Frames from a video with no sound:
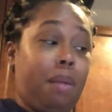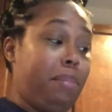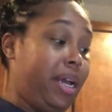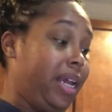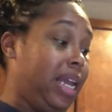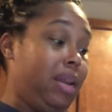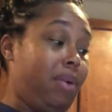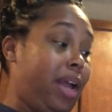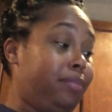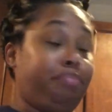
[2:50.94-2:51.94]
But
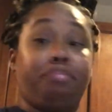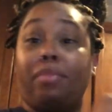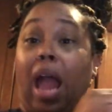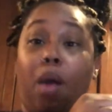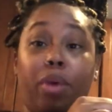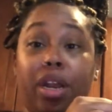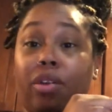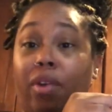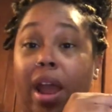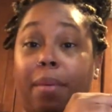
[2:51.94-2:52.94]
anyway, I went and
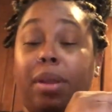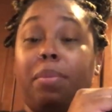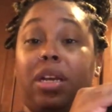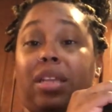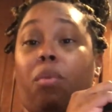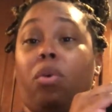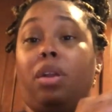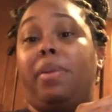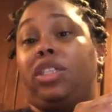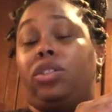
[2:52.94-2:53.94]
grabbed it because I wanted
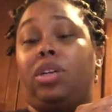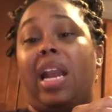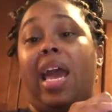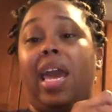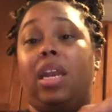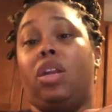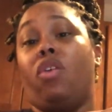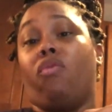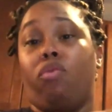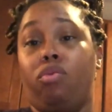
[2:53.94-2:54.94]
to make sure that I had
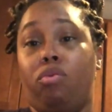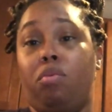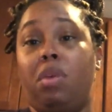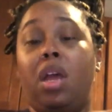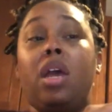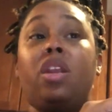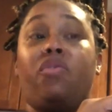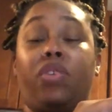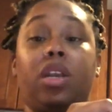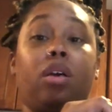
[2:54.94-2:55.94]
enough room to
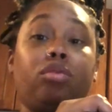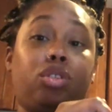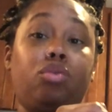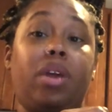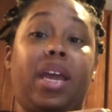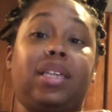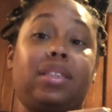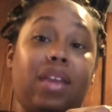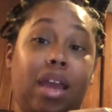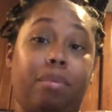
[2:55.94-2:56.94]
fit those two heads
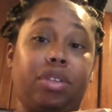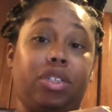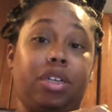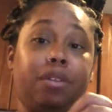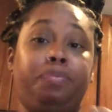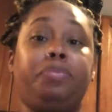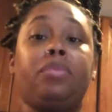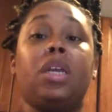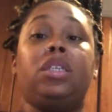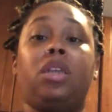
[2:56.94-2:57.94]
of cabbage in.
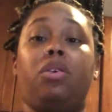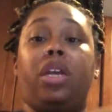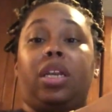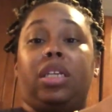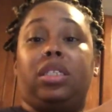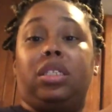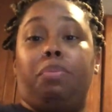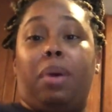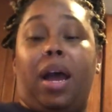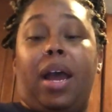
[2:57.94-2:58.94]
So yeah, this is the
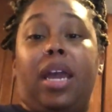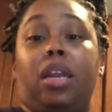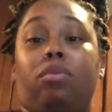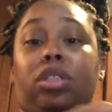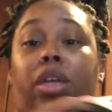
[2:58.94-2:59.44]
pot and it was